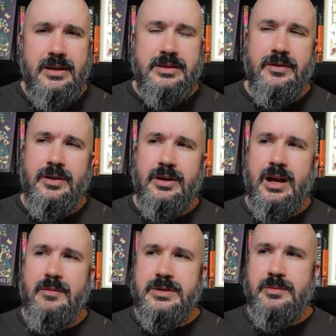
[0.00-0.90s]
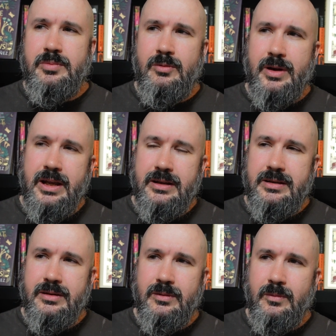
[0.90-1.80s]
So there comes a
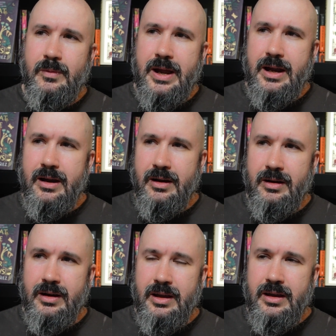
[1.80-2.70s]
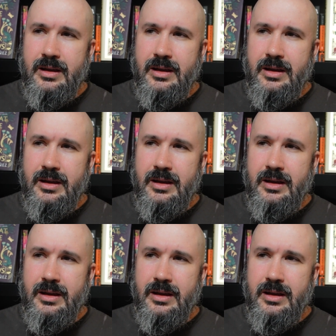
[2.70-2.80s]
point where